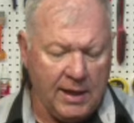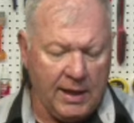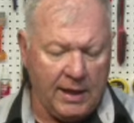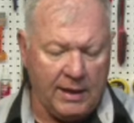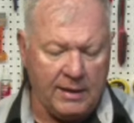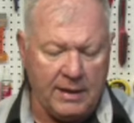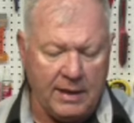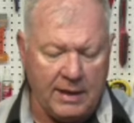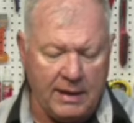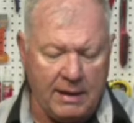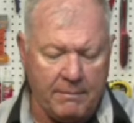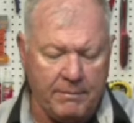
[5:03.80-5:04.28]

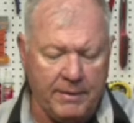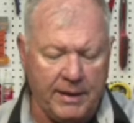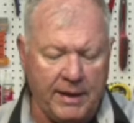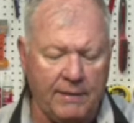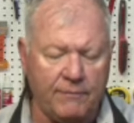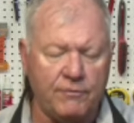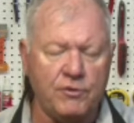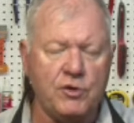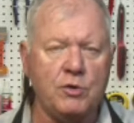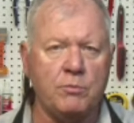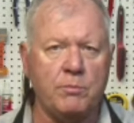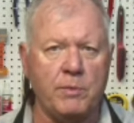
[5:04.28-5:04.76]
And then I'm going to
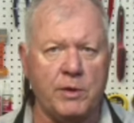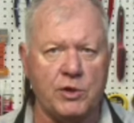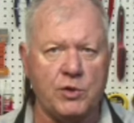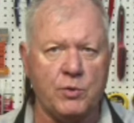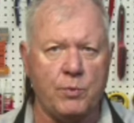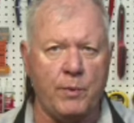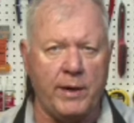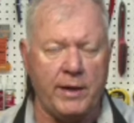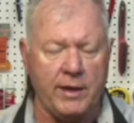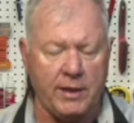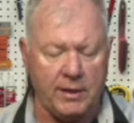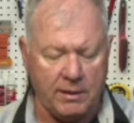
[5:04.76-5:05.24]
have too
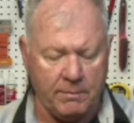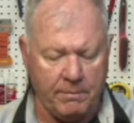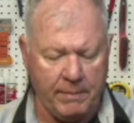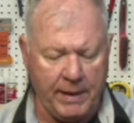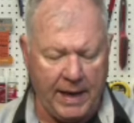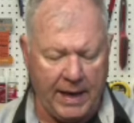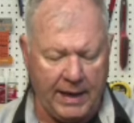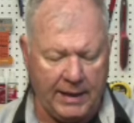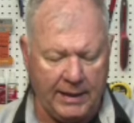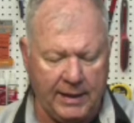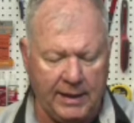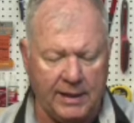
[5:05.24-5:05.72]
much weight on the
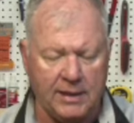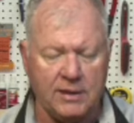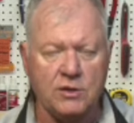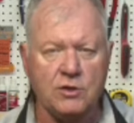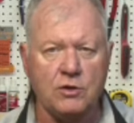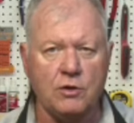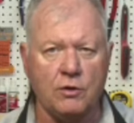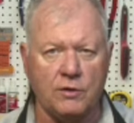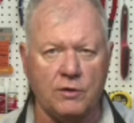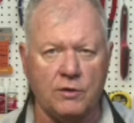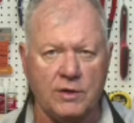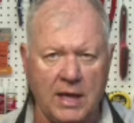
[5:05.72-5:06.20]
back end.
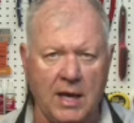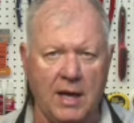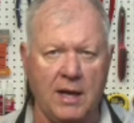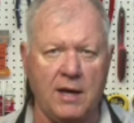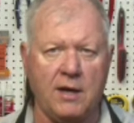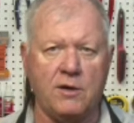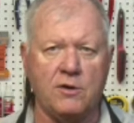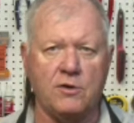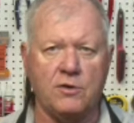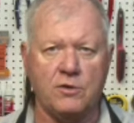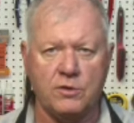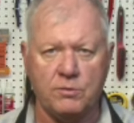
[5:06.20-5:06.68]
So
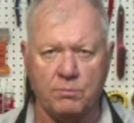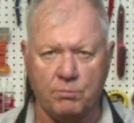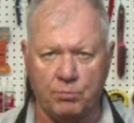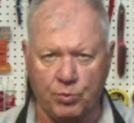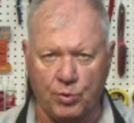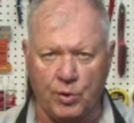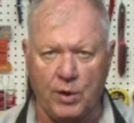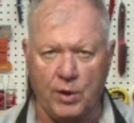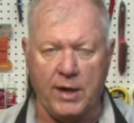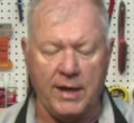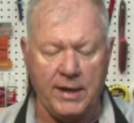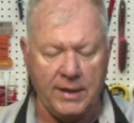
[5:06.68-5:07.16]
tires,
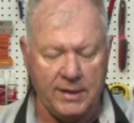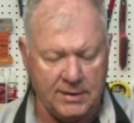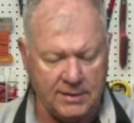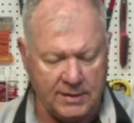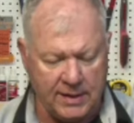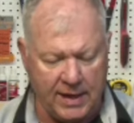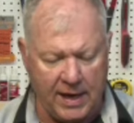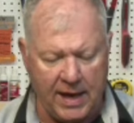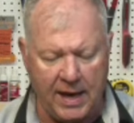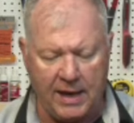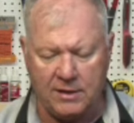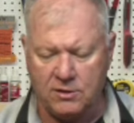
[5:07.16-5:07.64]

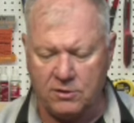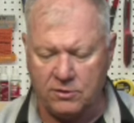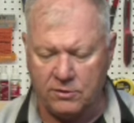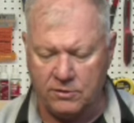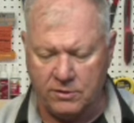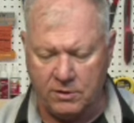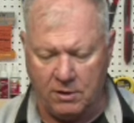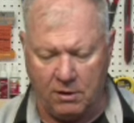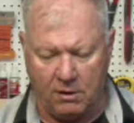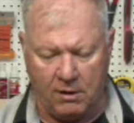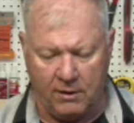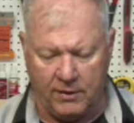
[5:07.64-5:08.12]
brakes,
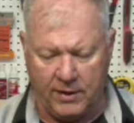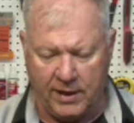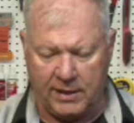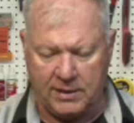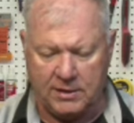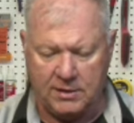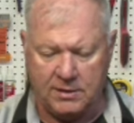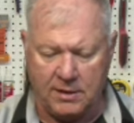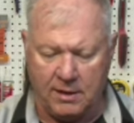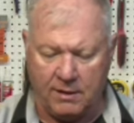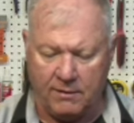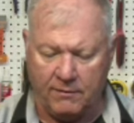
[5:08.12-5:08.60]
axles, all
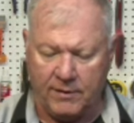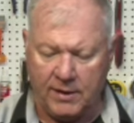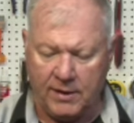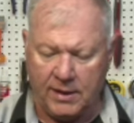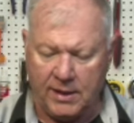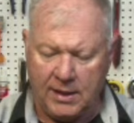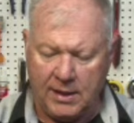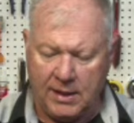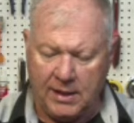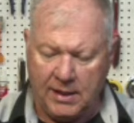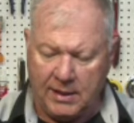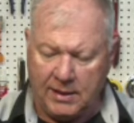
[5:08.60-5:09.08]
that stuff.
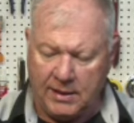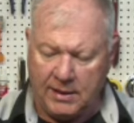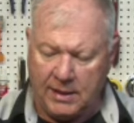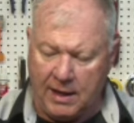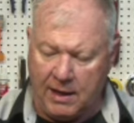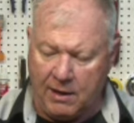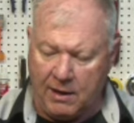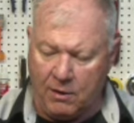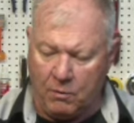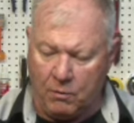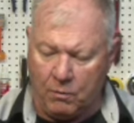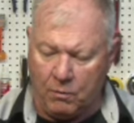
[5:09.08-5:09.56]

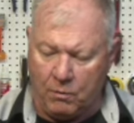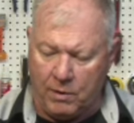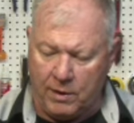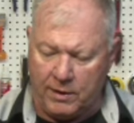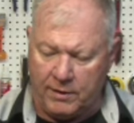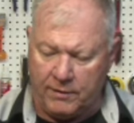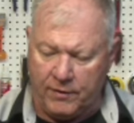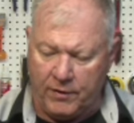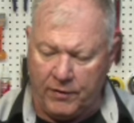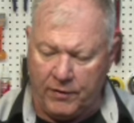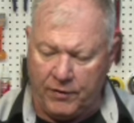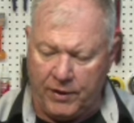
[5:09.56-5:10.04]
Now, one
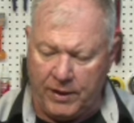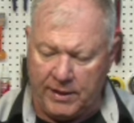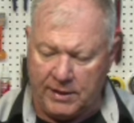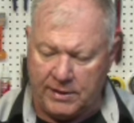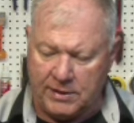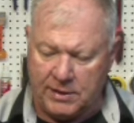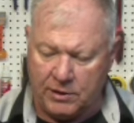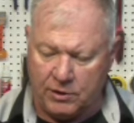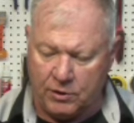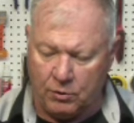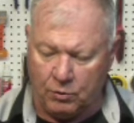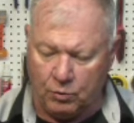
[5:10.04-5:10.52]
of the things
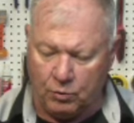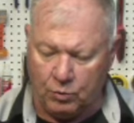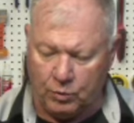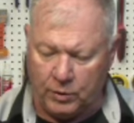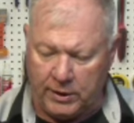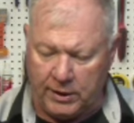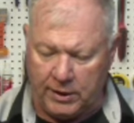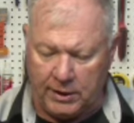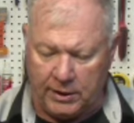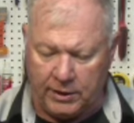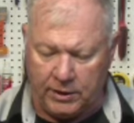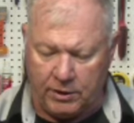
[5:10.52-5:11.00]
that you'll
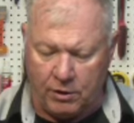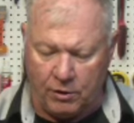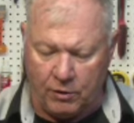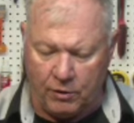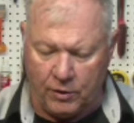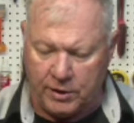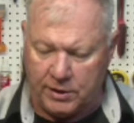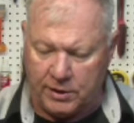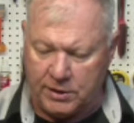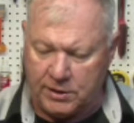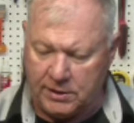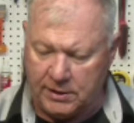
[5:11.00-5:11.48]
really
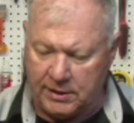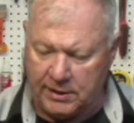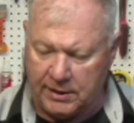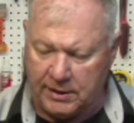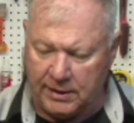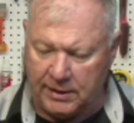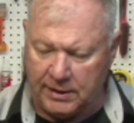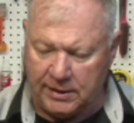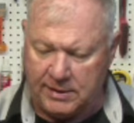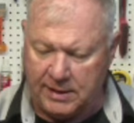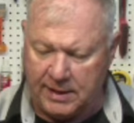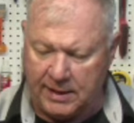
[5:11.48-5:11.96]
notice
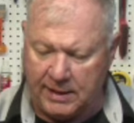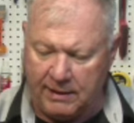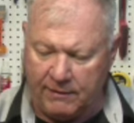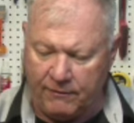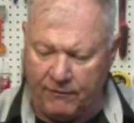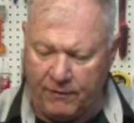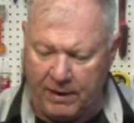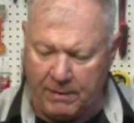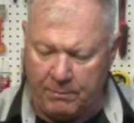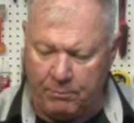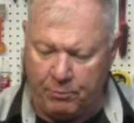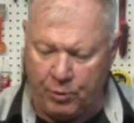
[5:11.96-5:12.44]
is that
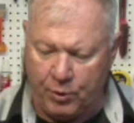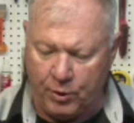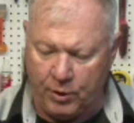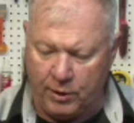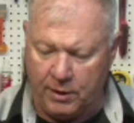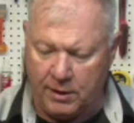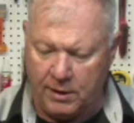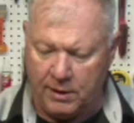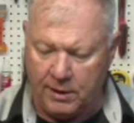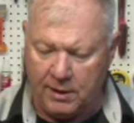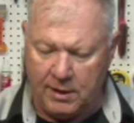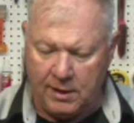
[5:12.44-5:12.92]
if I
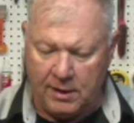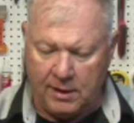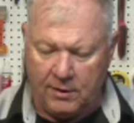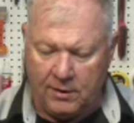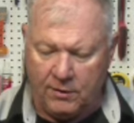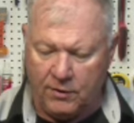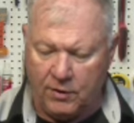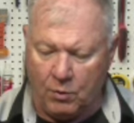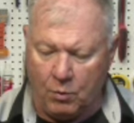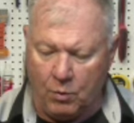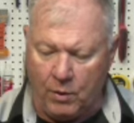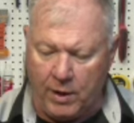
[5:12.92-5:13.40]
put
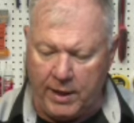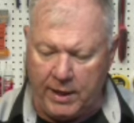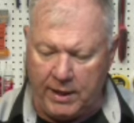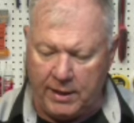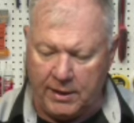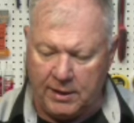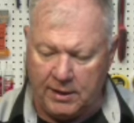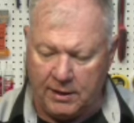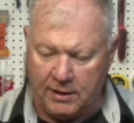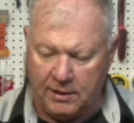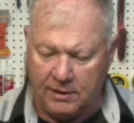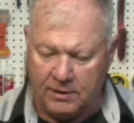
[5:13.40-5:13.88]
the
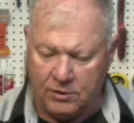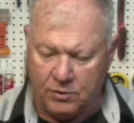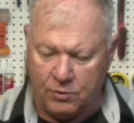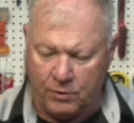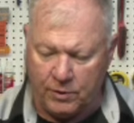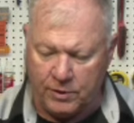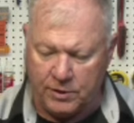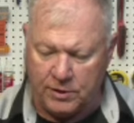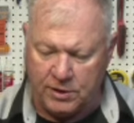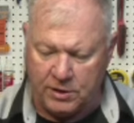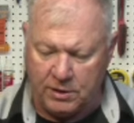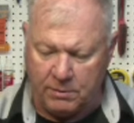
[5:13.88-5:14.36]
weight
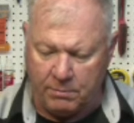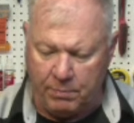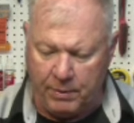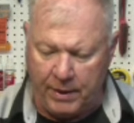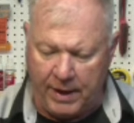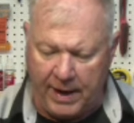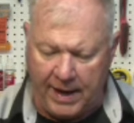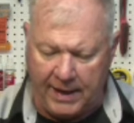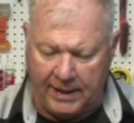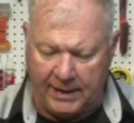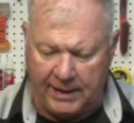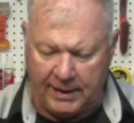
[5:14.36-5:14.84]
towards the
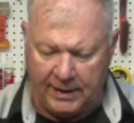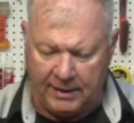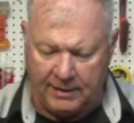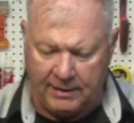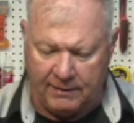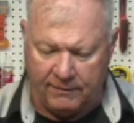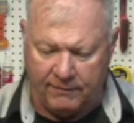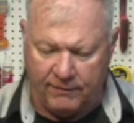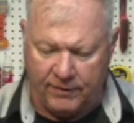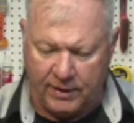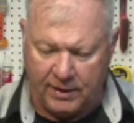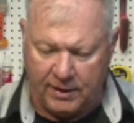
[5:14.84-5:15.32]
back end
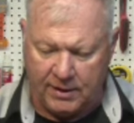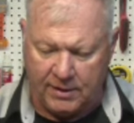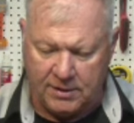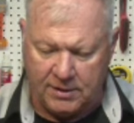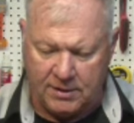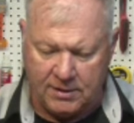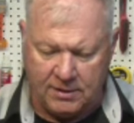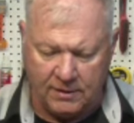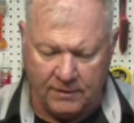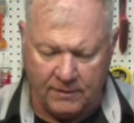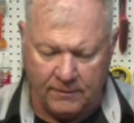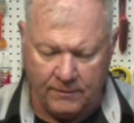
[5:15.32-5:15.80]
of
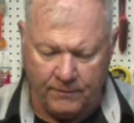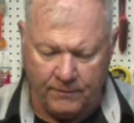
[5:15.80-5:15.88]
this,